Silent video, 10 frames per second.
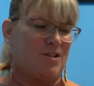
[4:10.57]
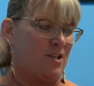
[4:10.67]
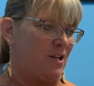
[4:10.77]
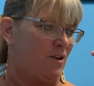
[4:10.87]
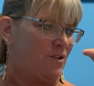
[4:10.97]

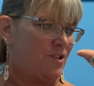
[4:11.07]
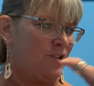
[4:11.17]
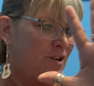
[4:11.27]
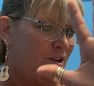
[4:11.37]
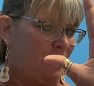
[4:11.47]
See,
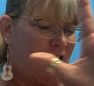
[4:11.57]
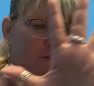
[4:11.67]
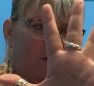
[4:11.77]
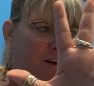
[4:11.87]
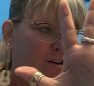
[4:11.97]

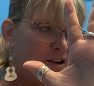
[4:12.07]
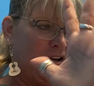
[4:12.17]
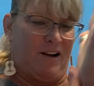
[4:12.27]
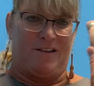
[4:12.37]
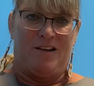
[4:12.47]
they've got
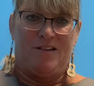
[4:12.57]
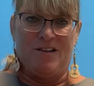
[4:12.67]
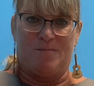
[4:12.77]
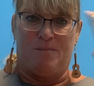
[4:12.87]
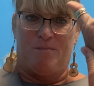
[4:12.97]
like
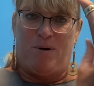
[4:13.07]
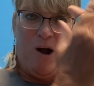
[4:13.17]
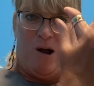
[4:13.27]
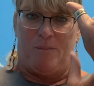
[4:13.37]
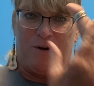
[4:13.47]
the
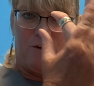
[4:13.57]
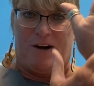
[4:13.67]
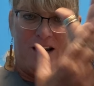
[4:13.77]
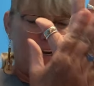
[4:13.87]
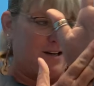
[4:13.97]
palm of your
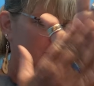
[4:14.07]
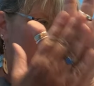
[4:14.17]
hand in the